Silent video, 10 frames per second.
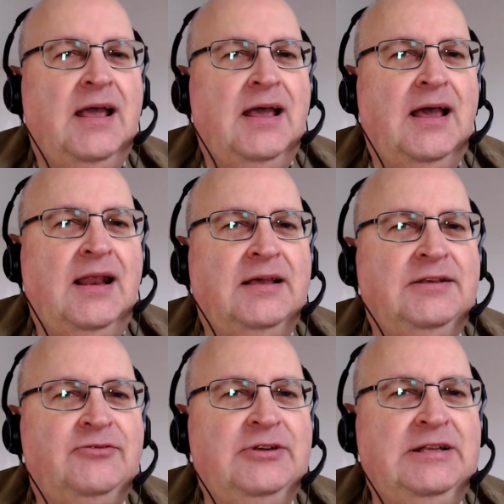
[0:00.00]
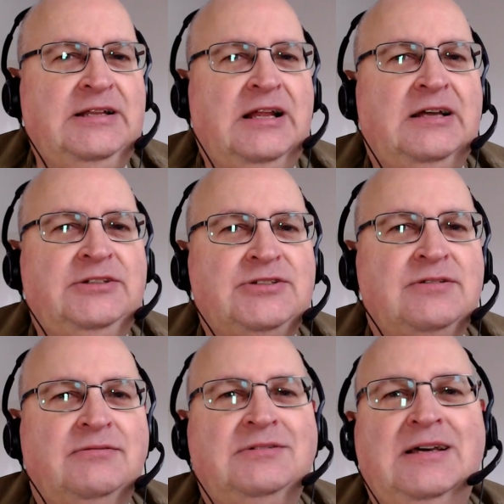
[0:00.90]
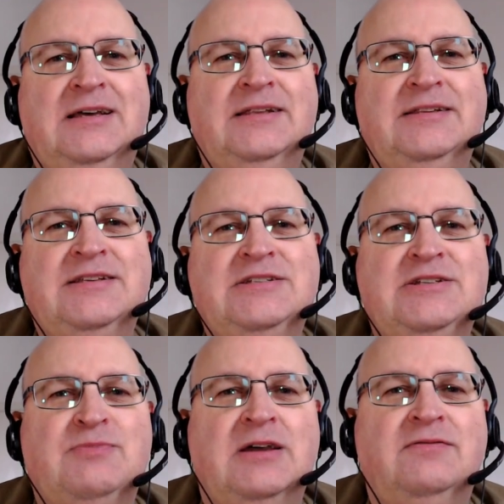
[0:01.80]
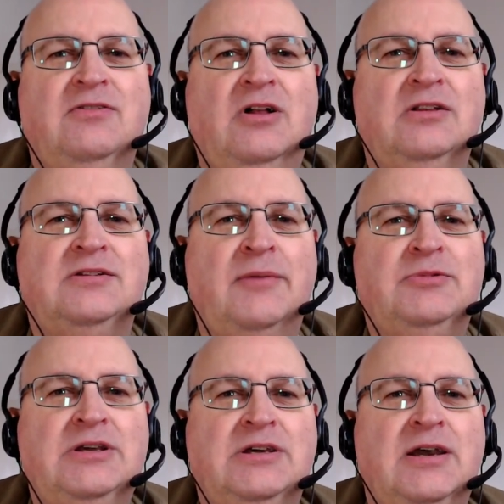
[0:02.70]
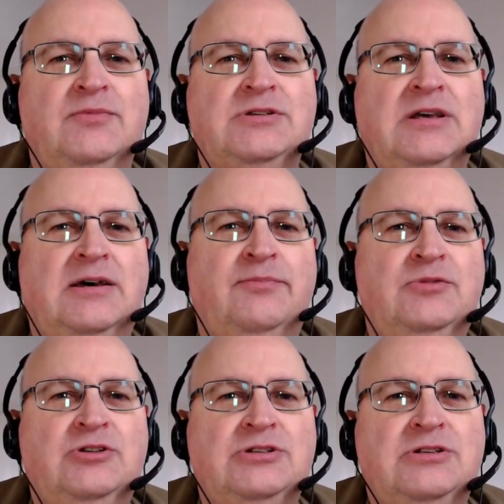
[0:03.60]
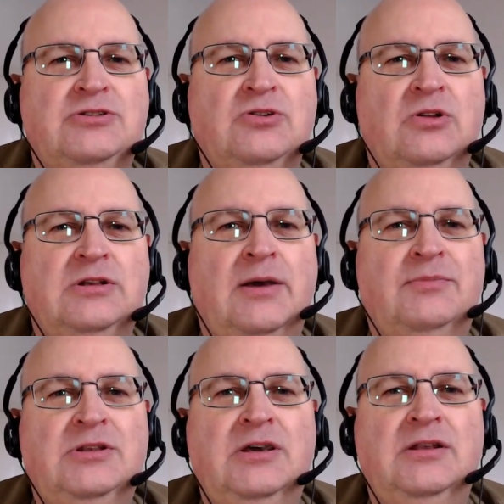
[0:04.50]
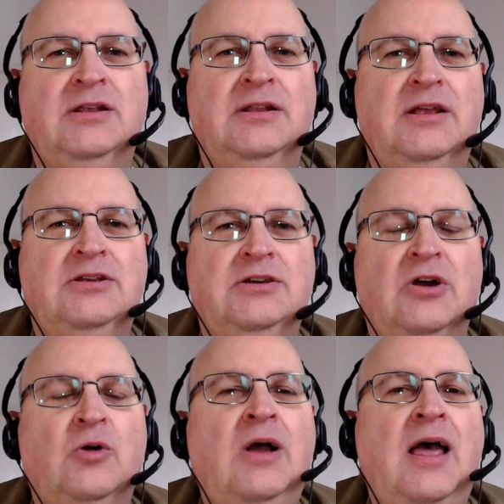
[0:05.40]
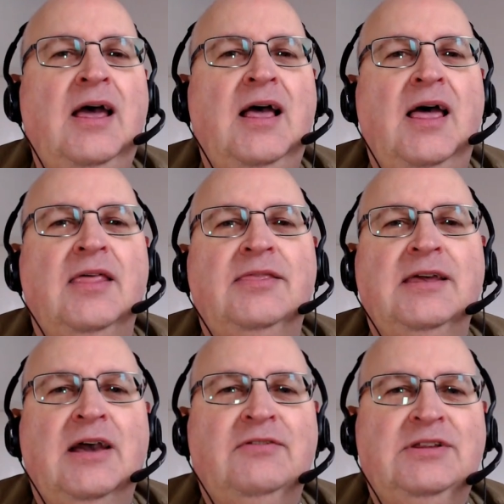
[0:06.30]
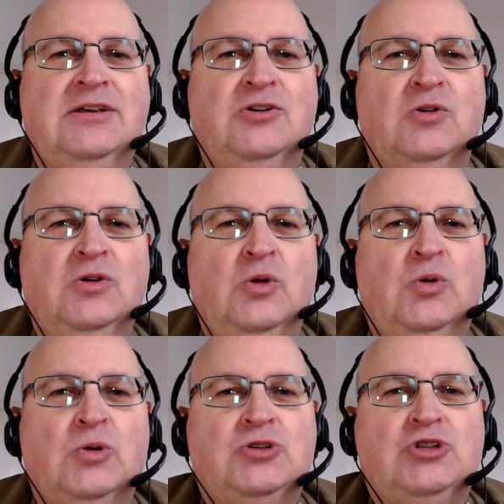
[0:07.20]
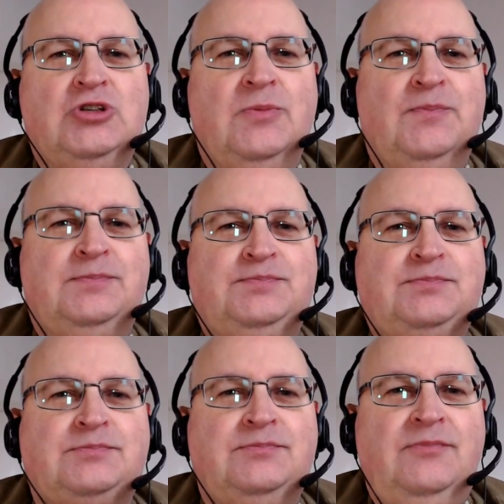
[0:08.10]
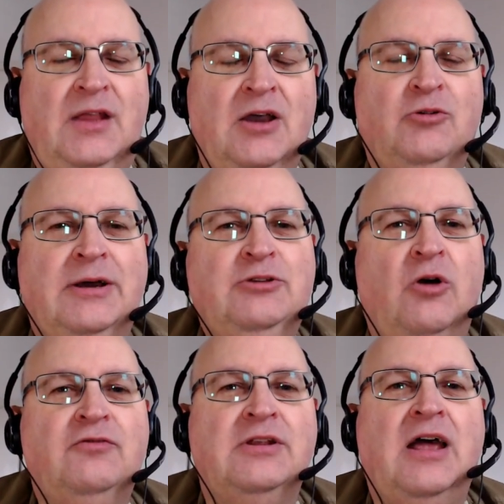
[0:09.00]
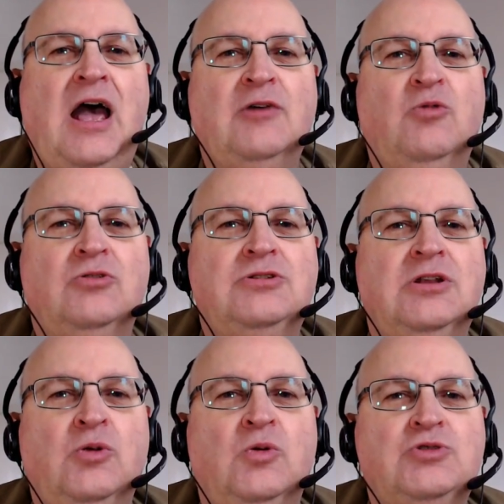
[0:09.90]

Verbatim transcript: I didn't realize um, this is my fault. Update comes up, you just install the update and then you go. They have a thing called launch. Quite often I want to launch